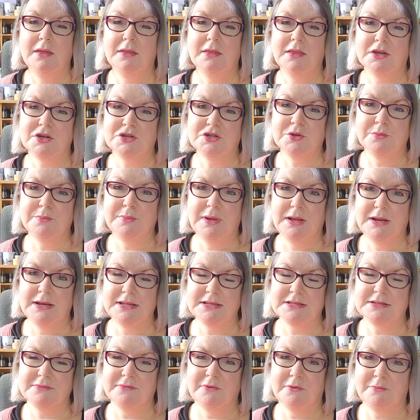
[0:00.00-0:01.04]
there should be a
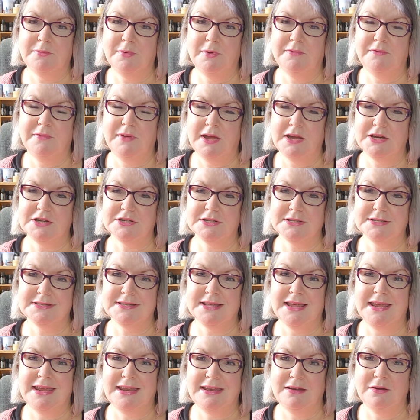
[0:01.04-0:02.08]
list of abbreviations
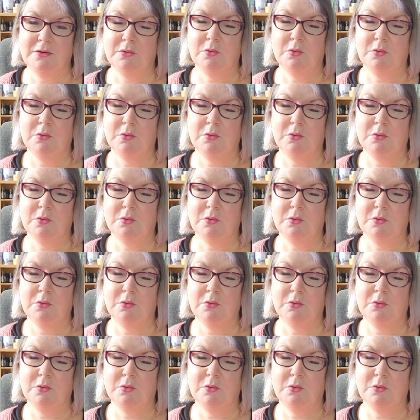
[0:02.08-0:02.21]
in